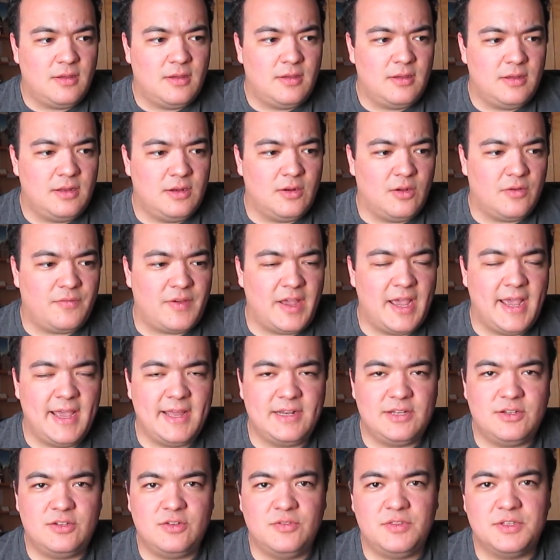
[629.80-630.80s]
you know, if I
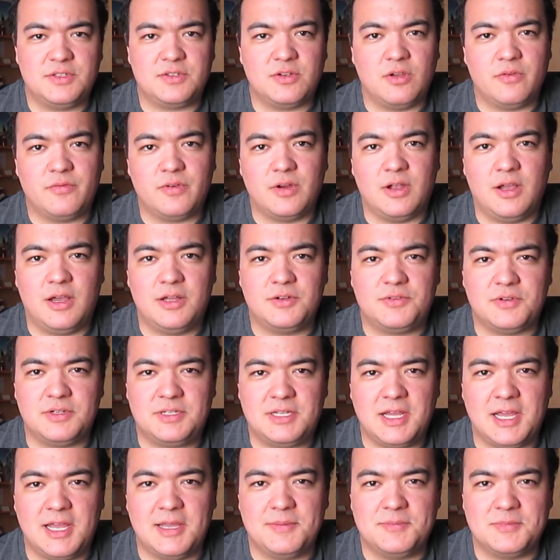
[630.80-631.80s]
had to do this over 100
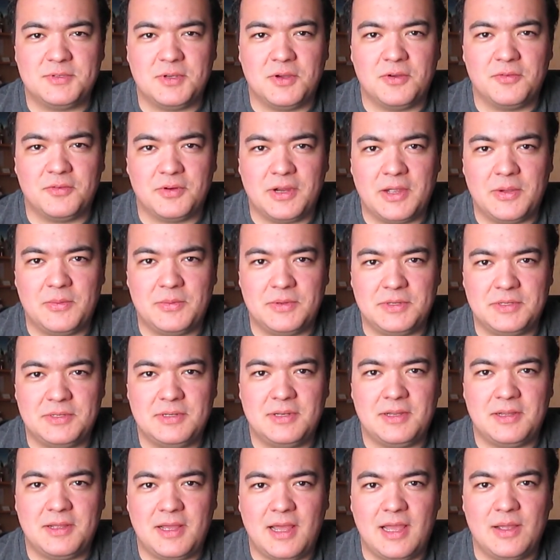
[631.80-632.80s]
times over,
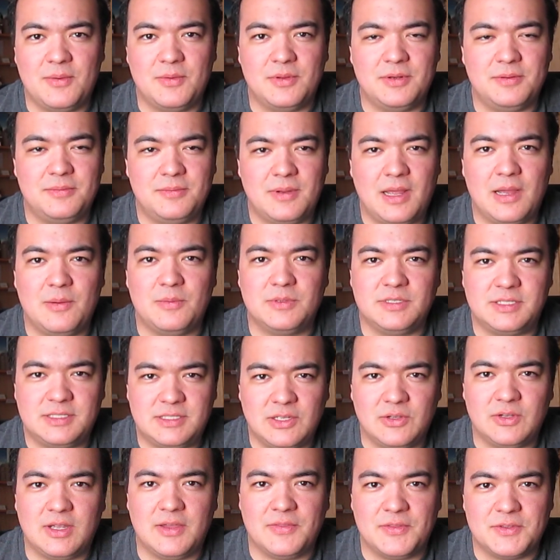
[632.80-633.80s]
I would
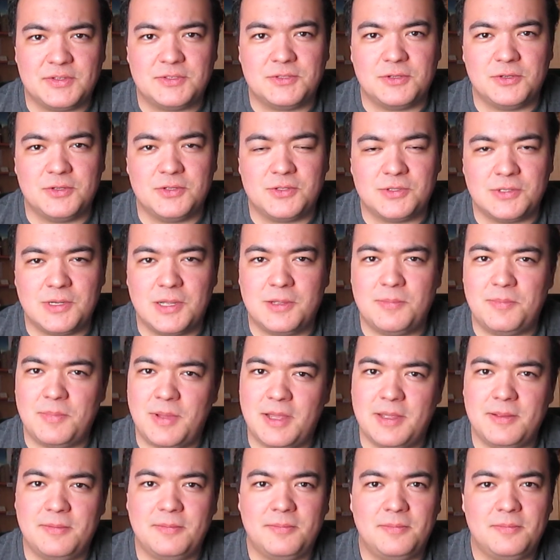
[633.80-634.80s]
still get the surgery. I
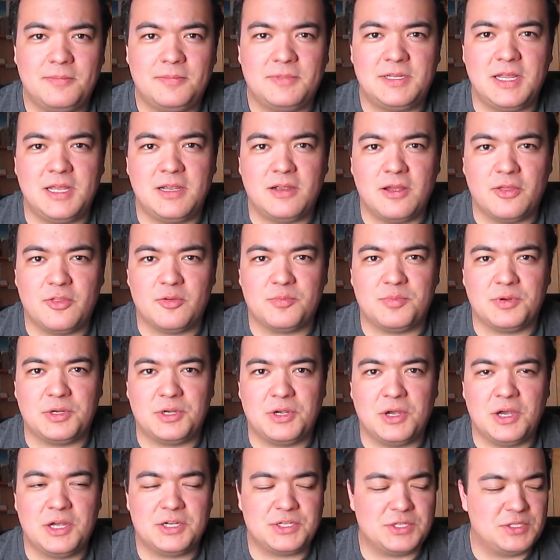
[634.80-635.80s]
might take other
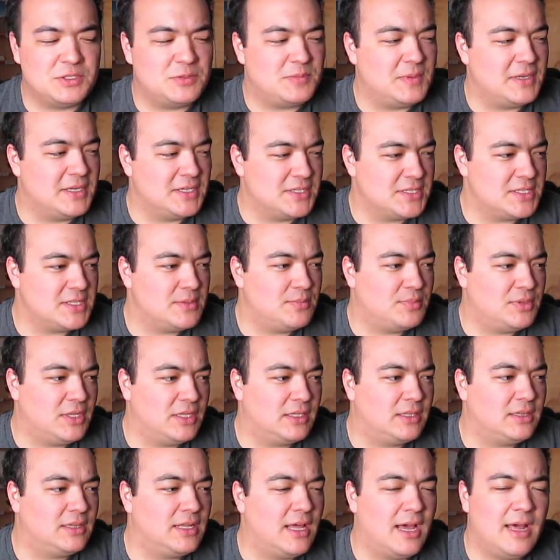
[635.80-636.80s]
precautions because of the
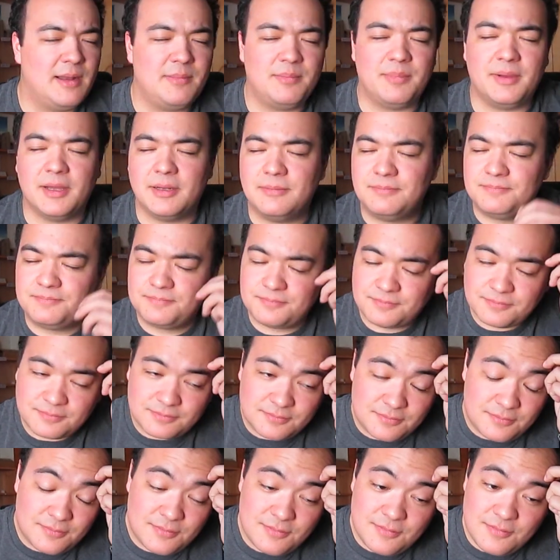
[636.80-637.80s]
blood clot, but
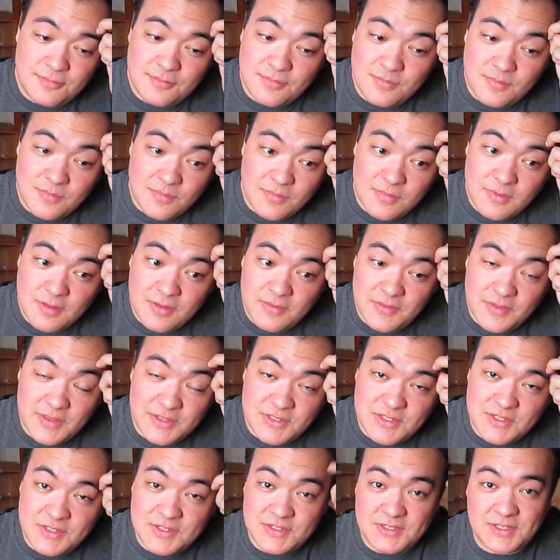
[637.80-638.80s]

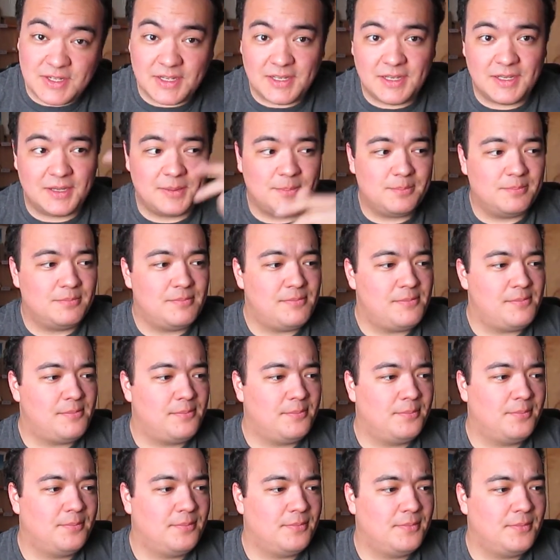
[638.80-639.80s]
this is
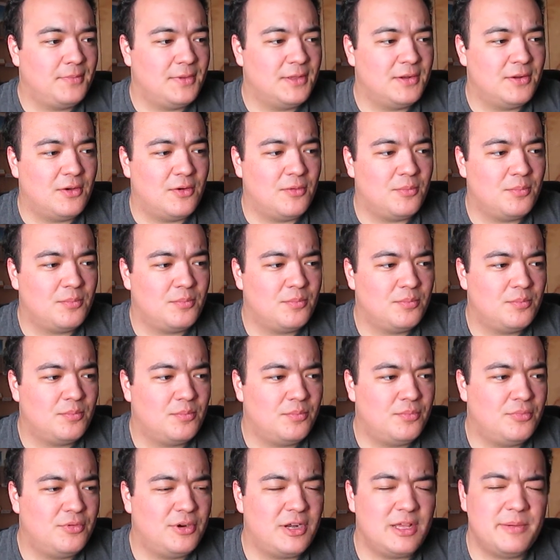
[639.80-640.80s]
you know,
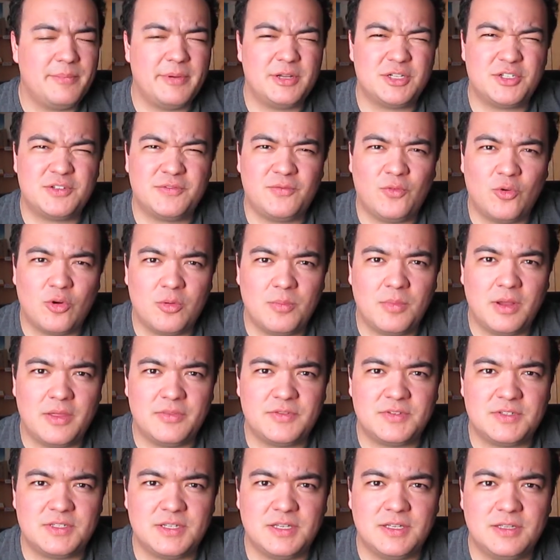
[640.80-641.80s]
pretty much 4
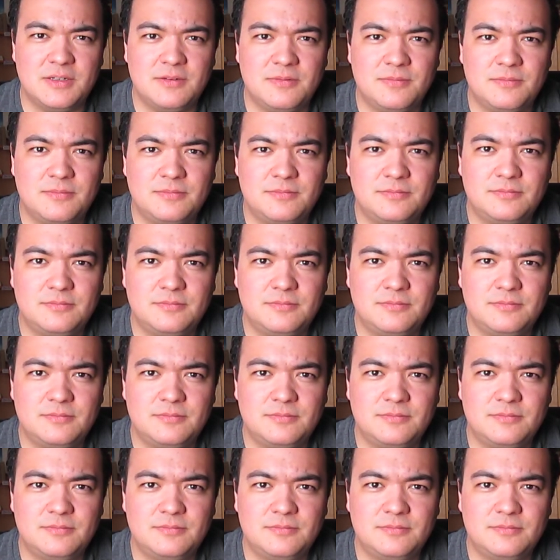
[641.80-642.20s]
months in,